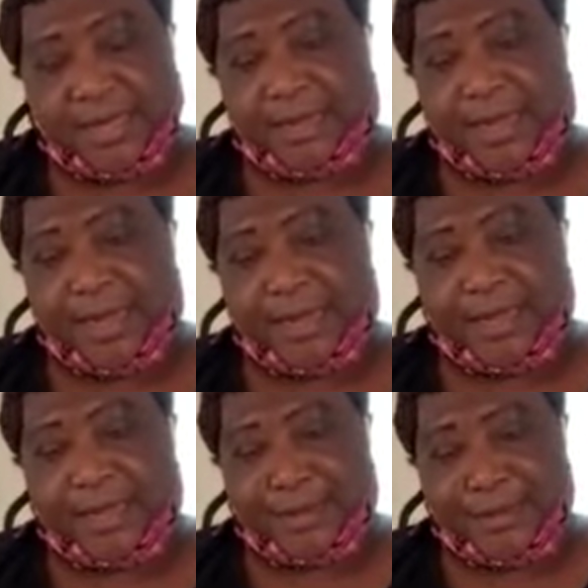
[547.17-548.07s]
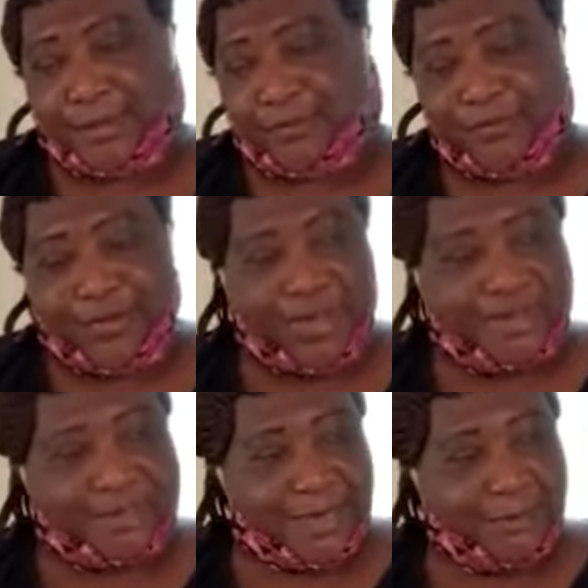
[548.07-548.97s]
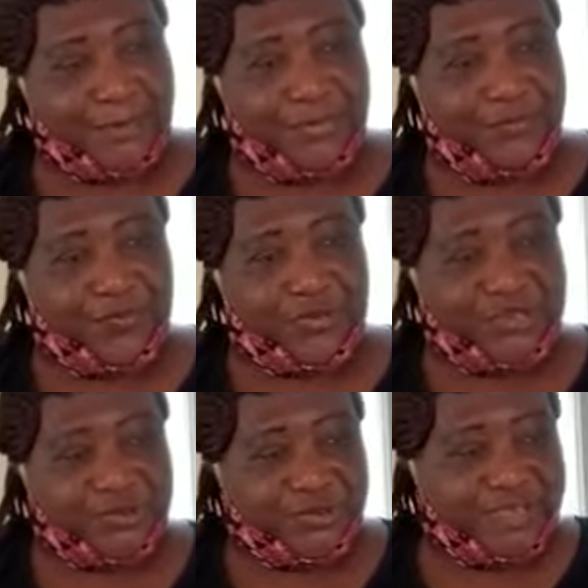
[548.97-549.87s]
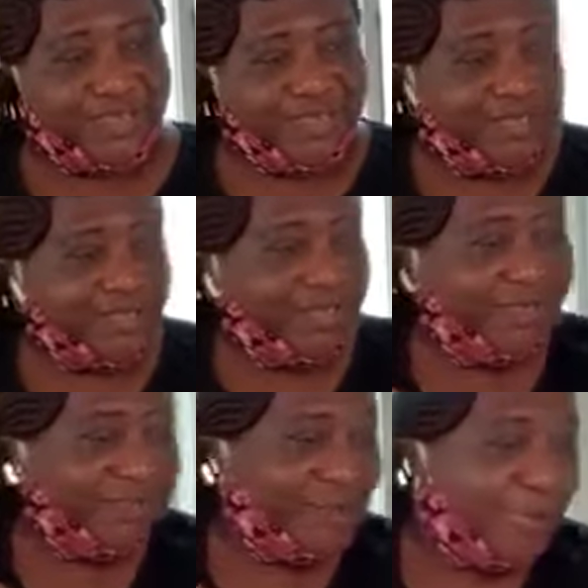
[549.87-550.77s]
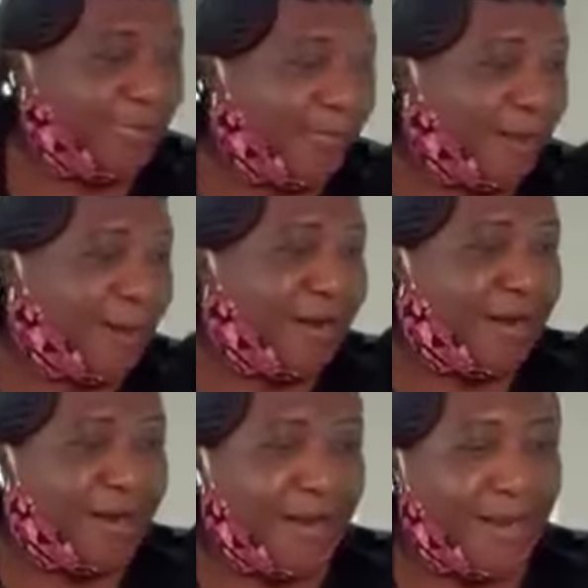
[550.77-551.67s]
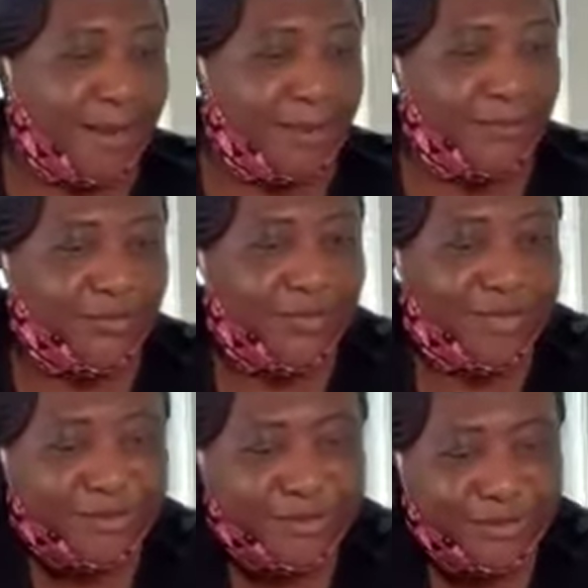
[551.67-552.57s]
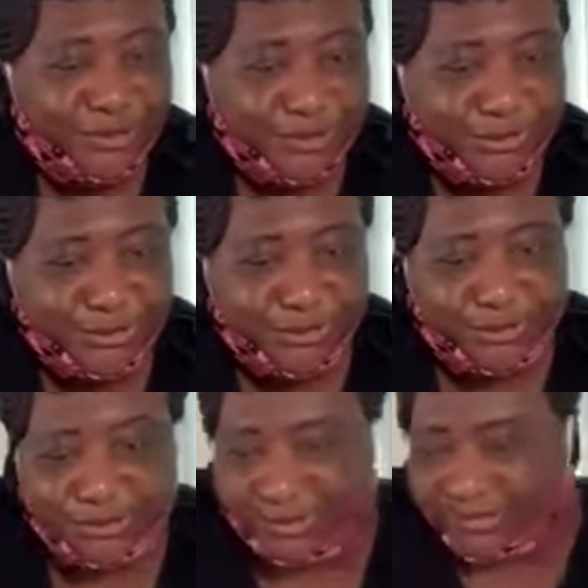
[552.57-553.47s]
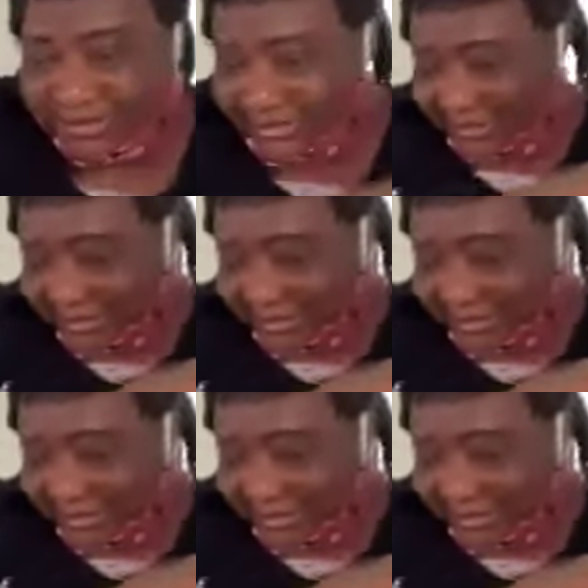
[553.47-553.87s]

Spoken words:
Like, for example, for today, I'm going to use